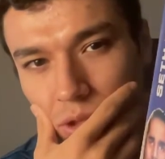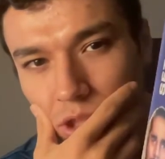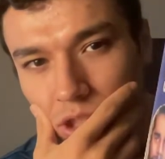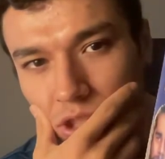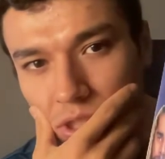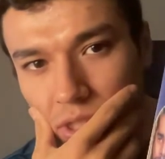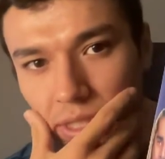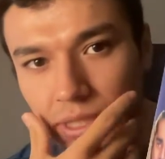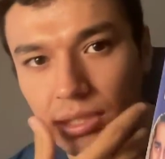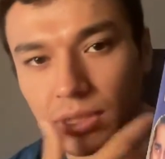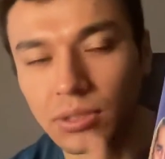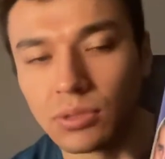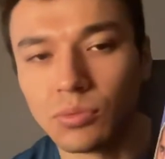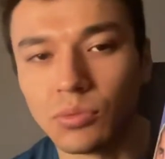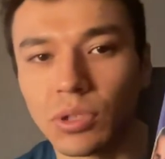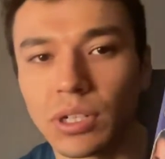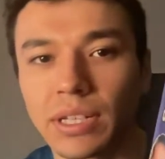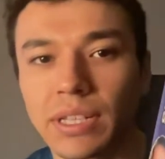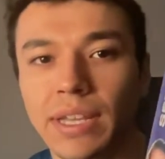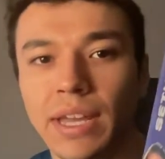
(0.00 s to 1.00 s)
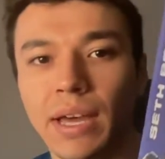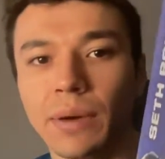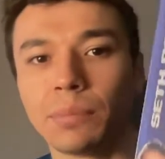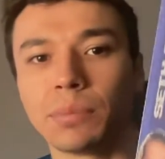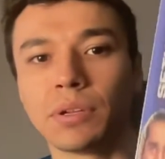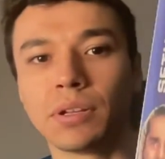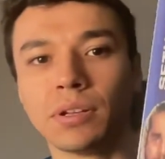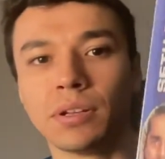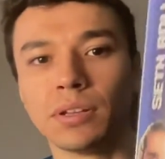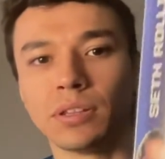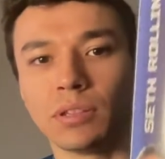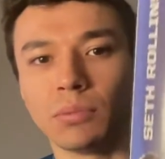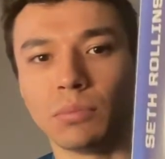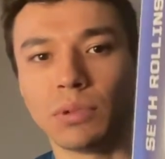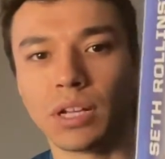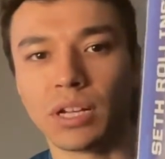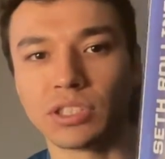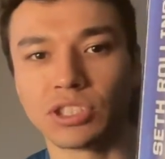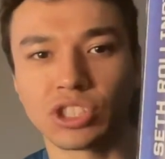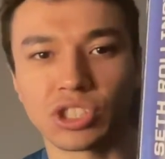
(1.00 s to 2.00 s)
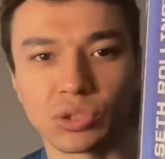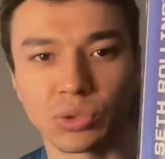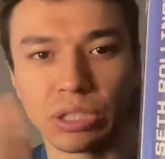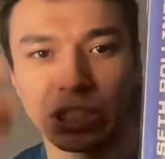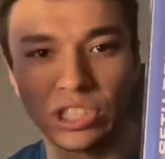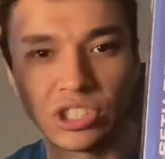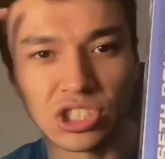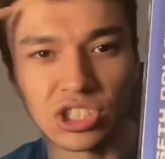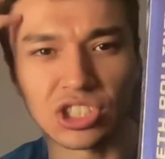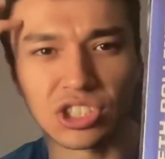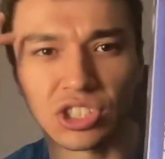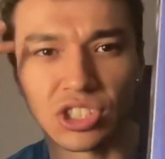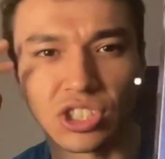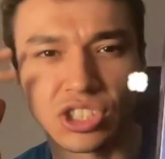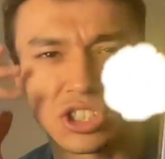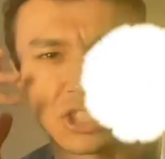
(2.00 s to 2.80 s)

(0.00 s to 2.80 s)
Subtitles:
wish that he would have kept the blonde streak, just the